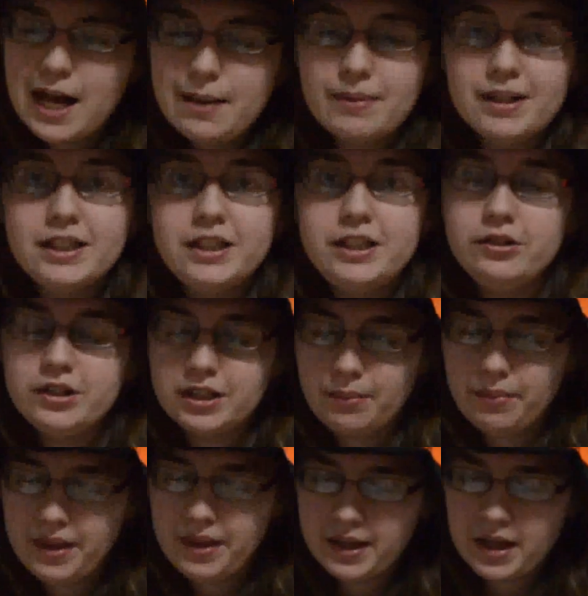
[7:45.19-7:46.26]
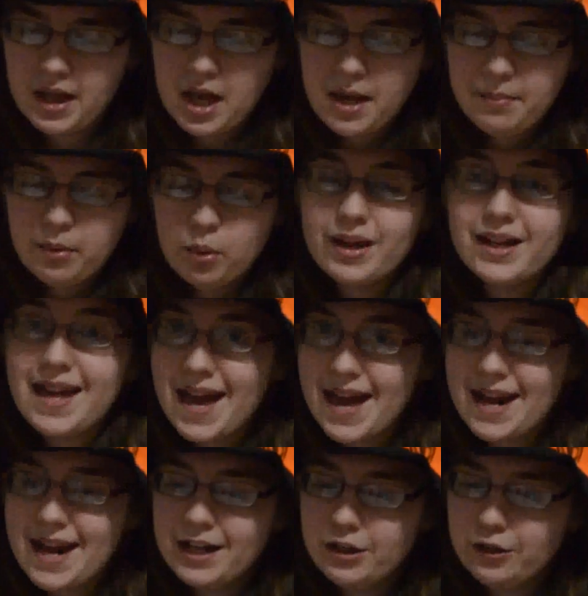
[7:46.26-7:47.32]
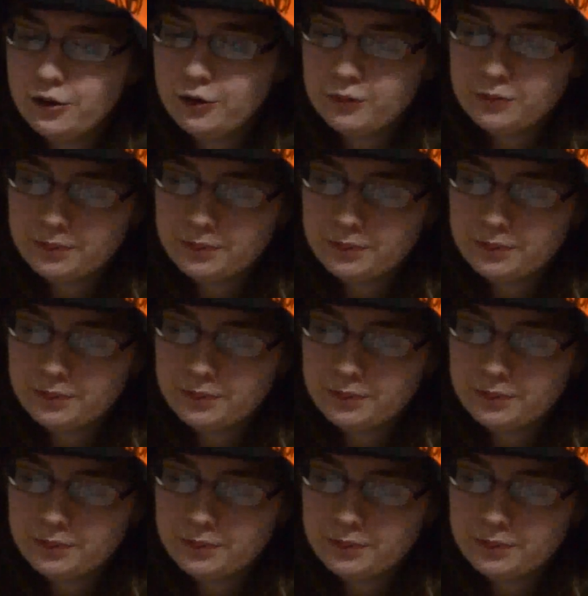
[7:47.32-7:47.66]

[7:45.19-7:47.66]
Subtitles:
I must do something, but what can I do?